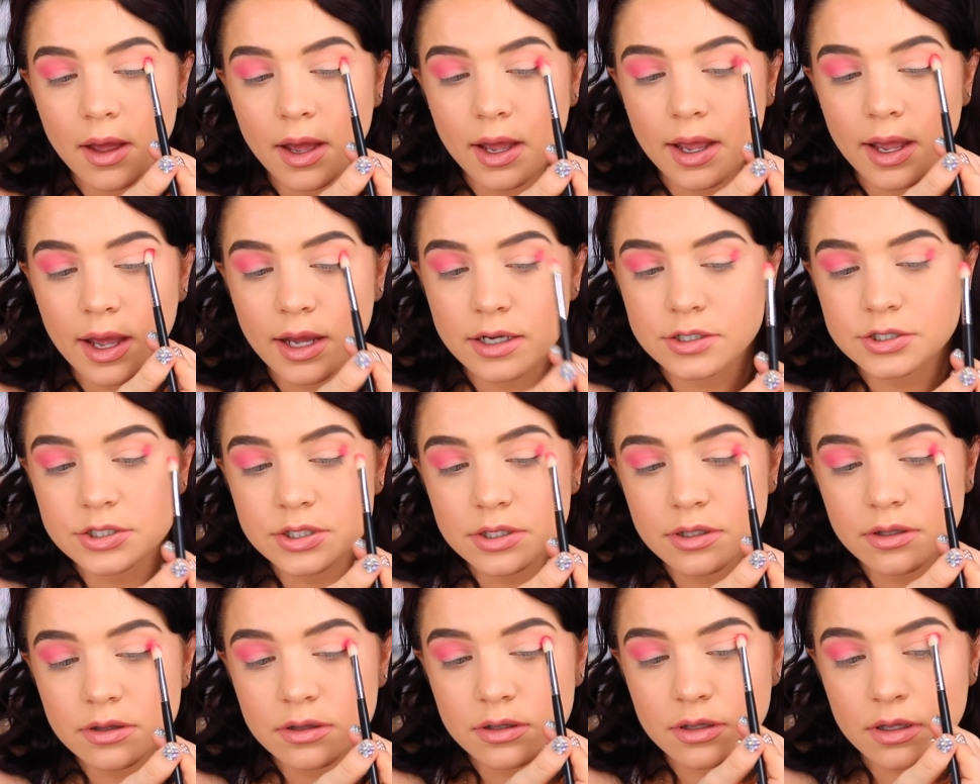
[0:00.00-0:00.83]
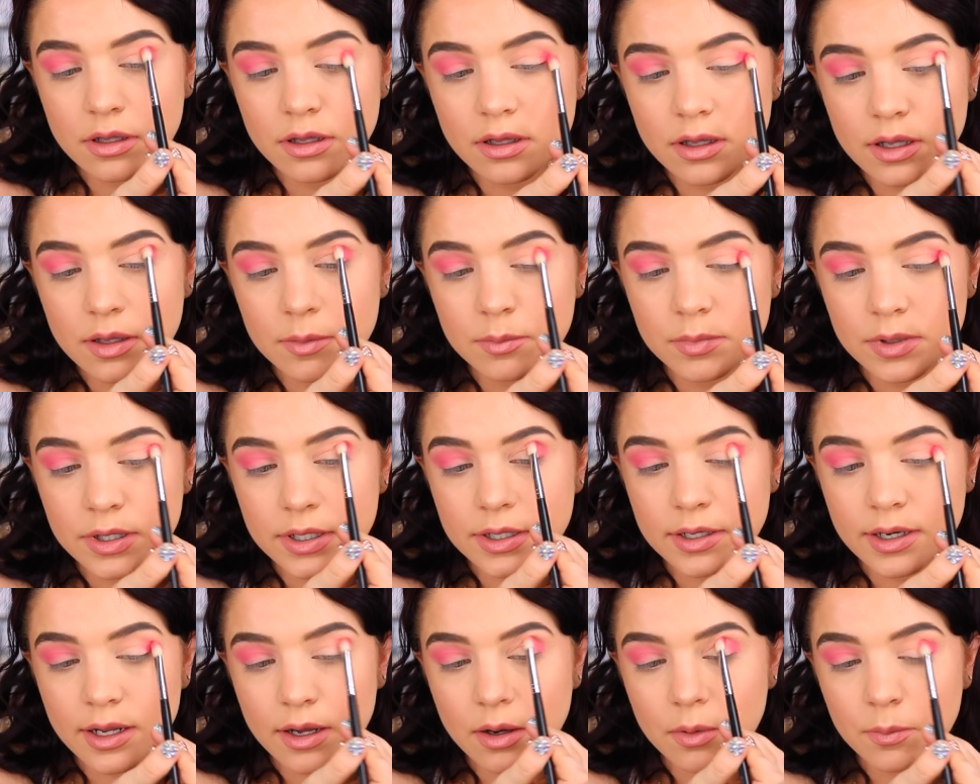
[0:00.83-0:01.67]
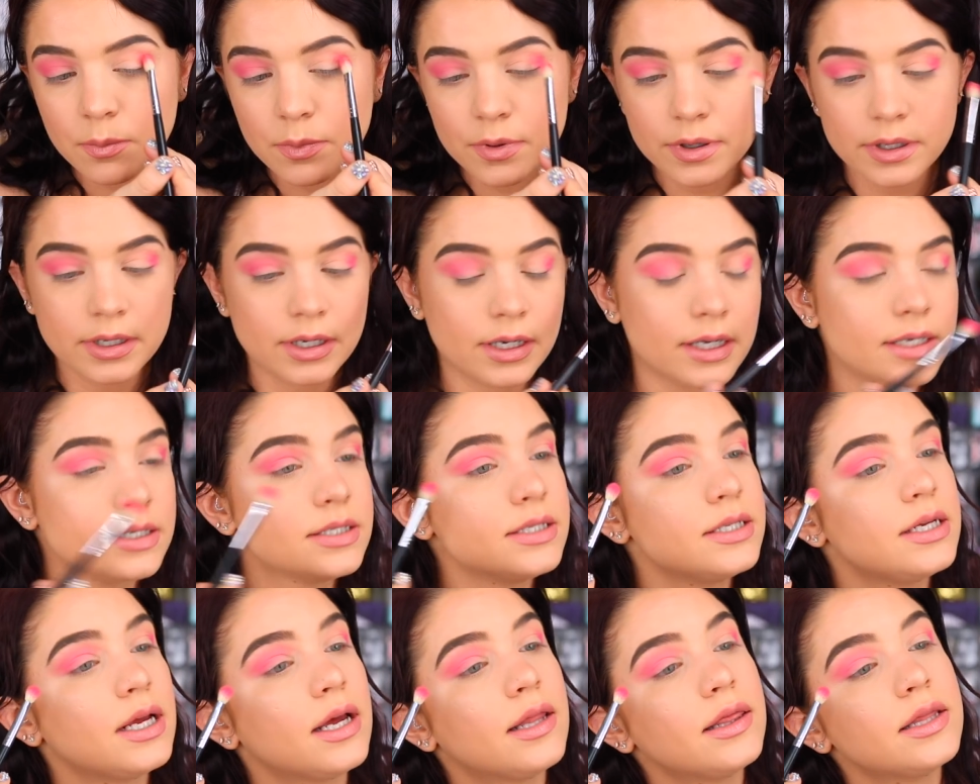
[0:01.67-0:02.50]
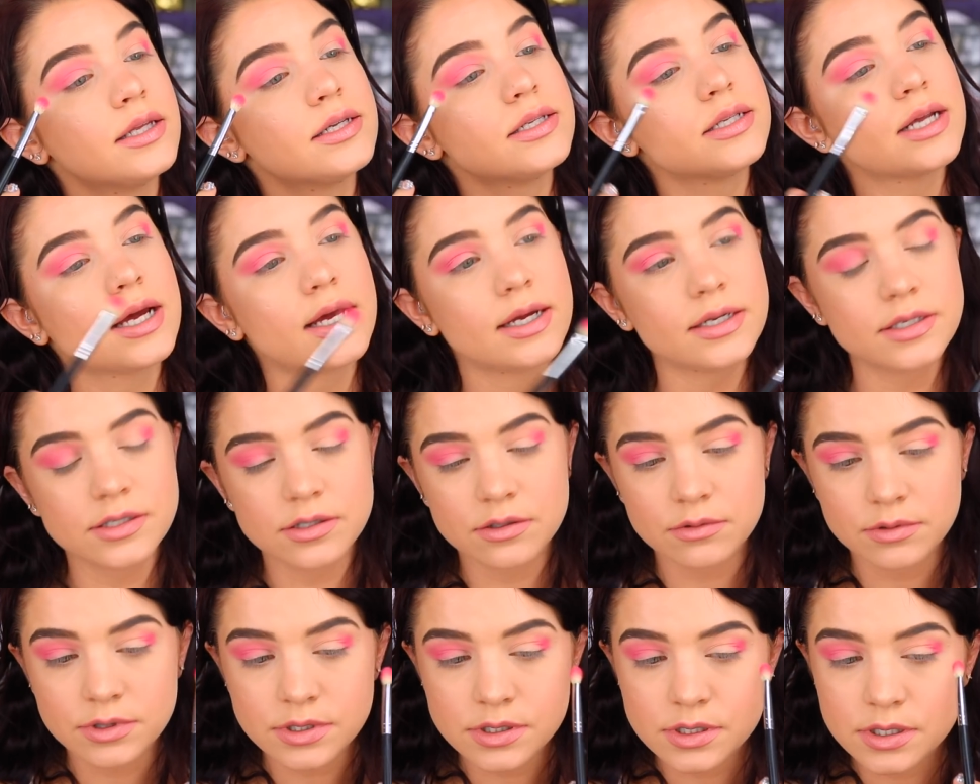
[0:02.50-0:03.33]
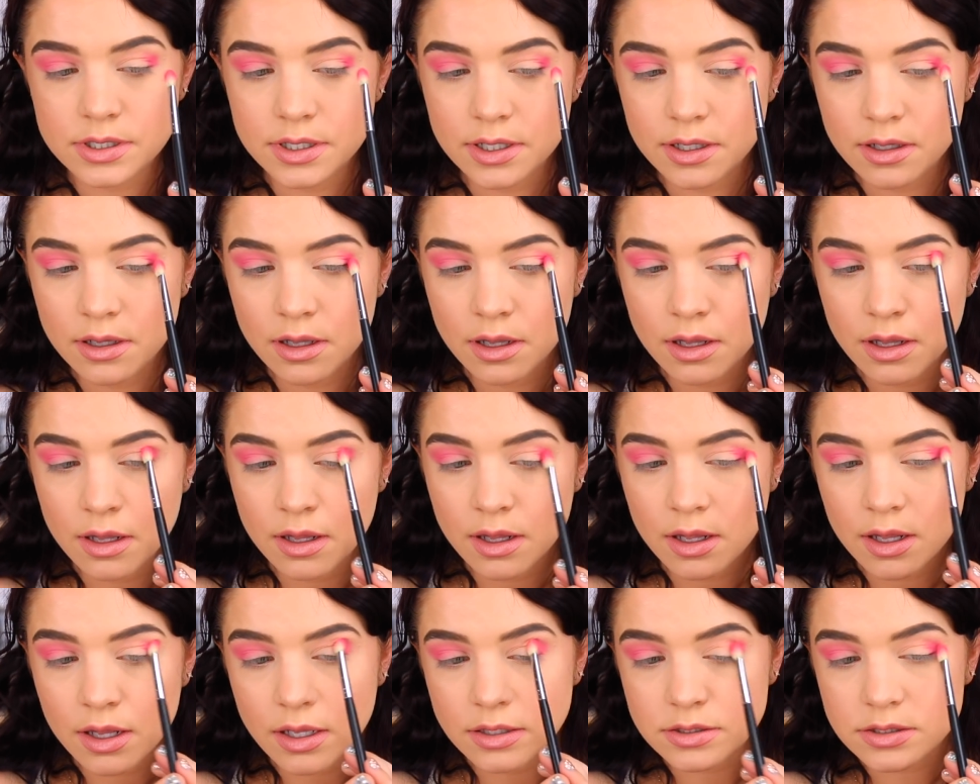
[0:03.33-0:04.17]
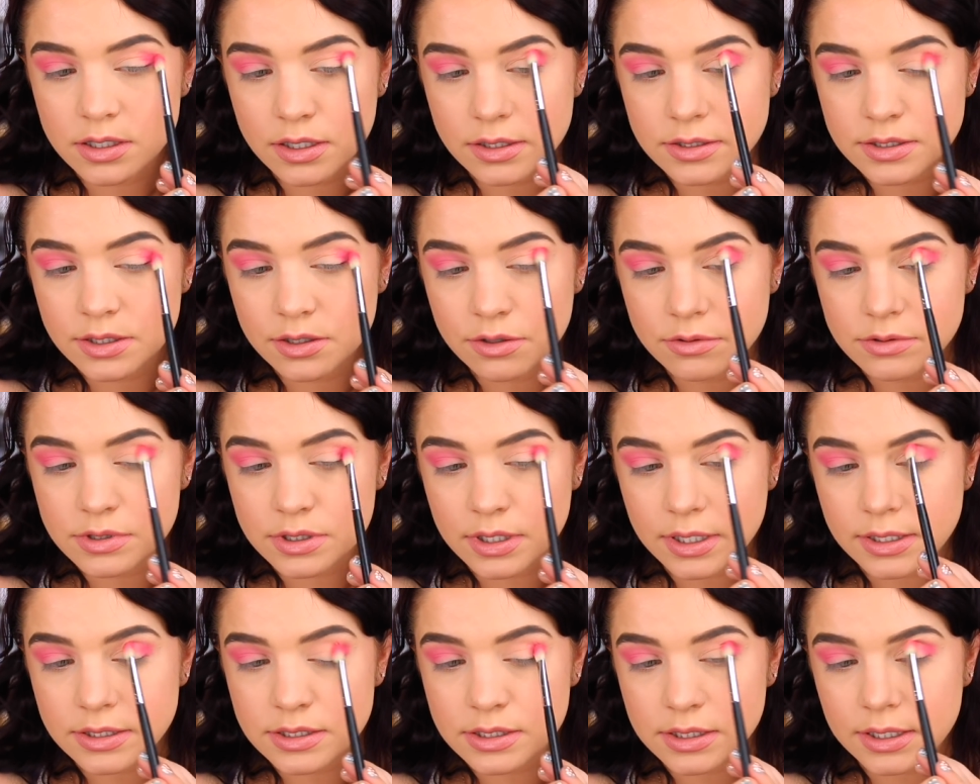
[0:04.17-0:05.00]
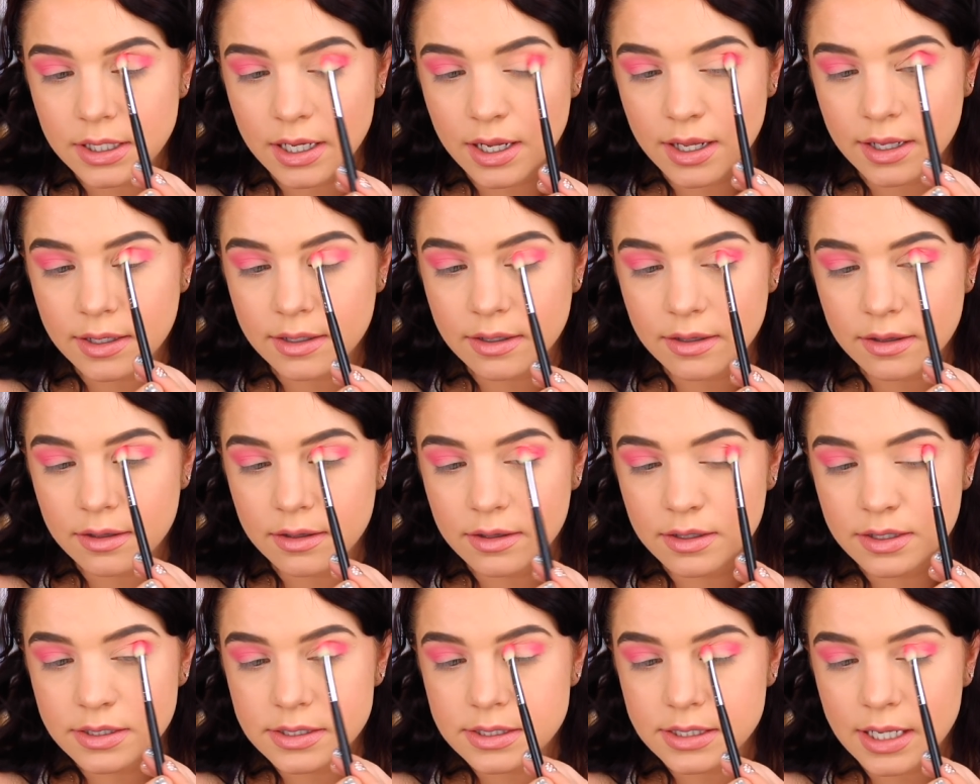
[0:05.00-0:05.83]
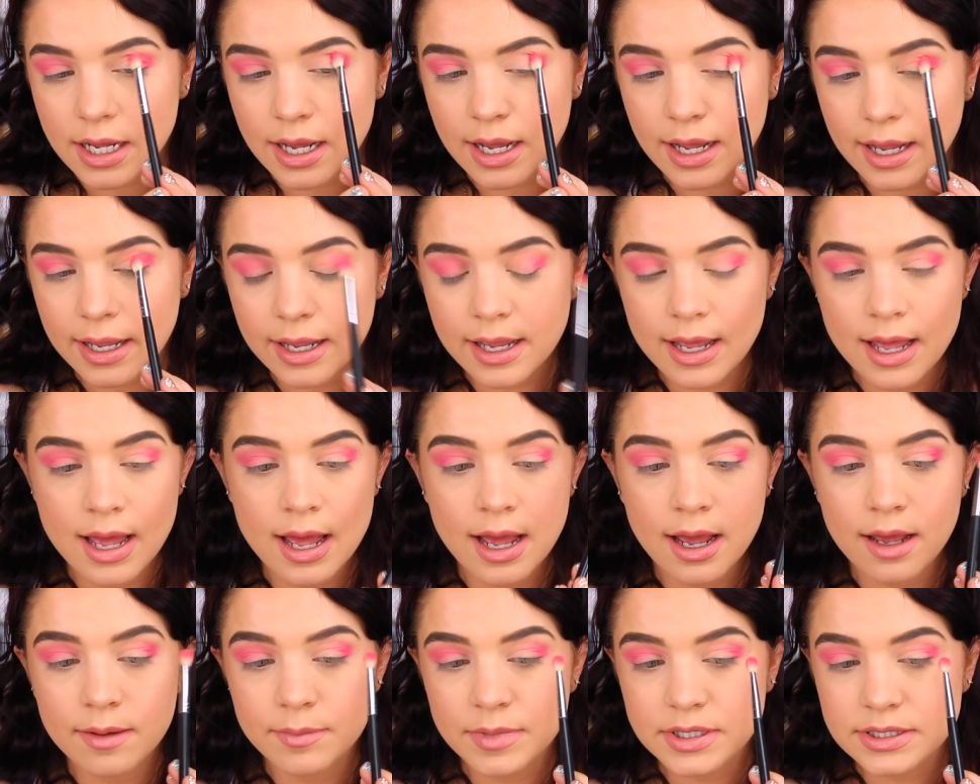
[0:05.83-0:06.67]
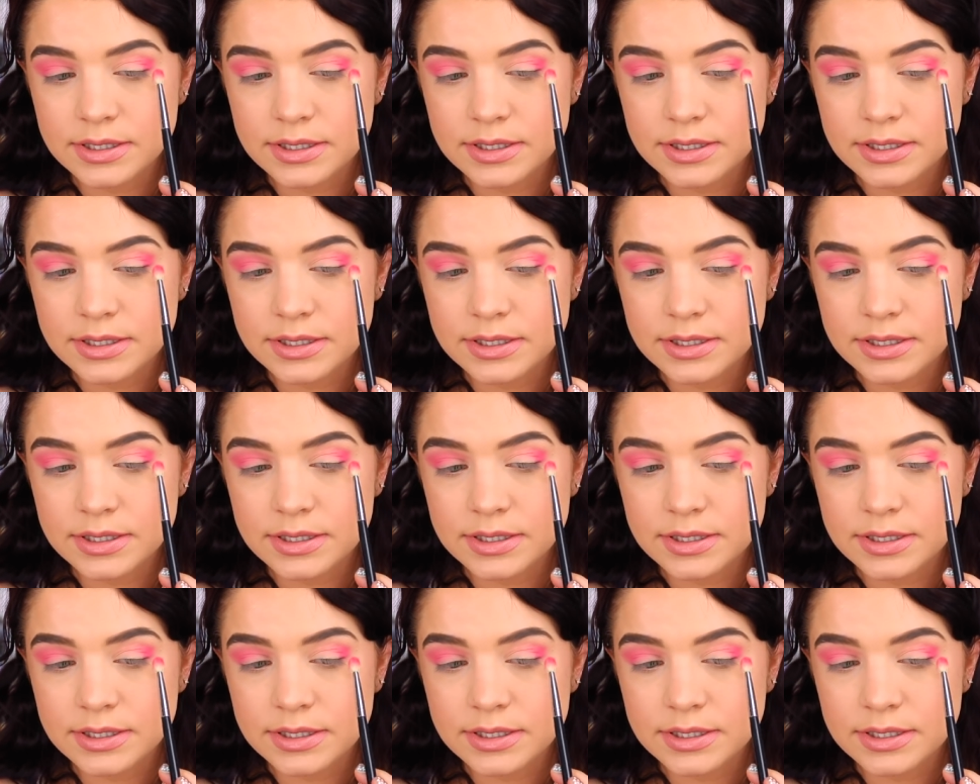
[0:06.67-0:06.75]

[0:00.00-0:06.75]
I actually think it blended out pretty nicely on this eye, so we'll see. As long as it goes nicely on this eye. I'm